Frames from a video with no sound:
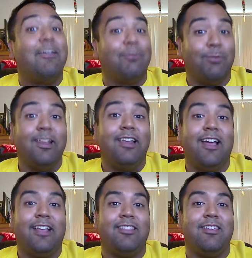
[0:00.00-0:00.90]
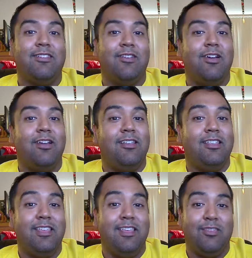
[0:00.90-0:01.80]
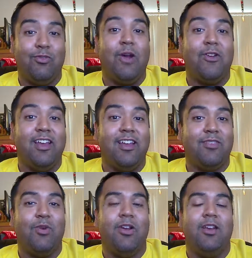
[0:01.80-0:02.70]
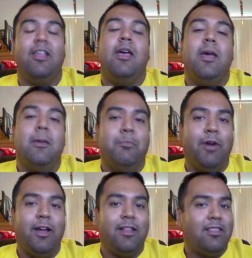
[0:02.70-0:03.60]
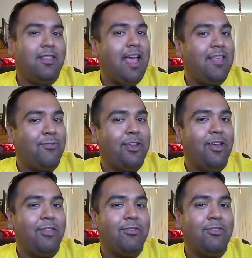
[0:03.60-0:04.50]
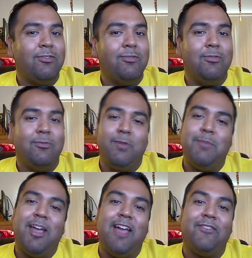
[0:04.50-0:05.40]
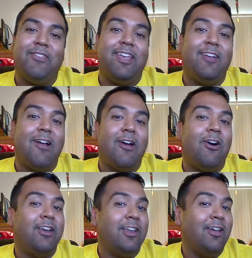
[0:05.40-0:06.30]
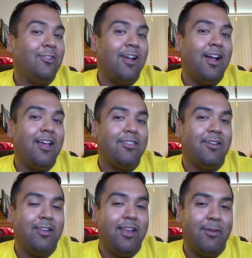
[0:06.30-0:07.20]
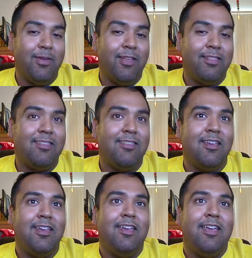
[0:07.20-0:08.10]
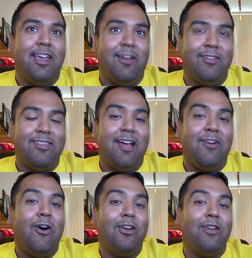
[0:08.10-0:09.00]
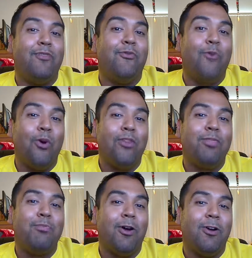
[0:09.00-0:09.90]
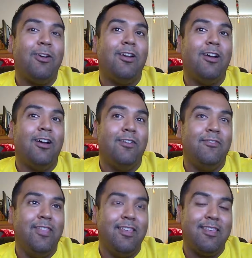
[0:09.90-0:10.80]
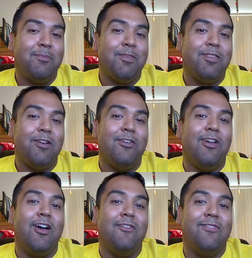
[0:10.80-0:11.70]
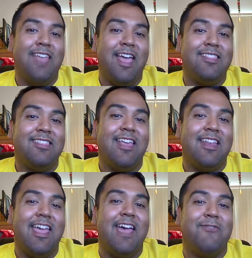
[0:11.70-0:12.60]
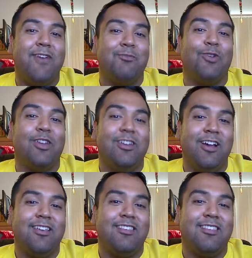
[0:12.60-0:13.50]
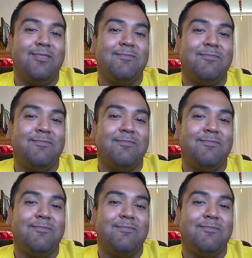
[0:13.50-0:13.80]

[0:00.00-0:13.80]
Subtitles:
I really liked the Square Enix one. But as for the other two, we might have to hear out on the other guys on their bits. Hear us out on the fourth part of this episode of 10 Cent FM Redux.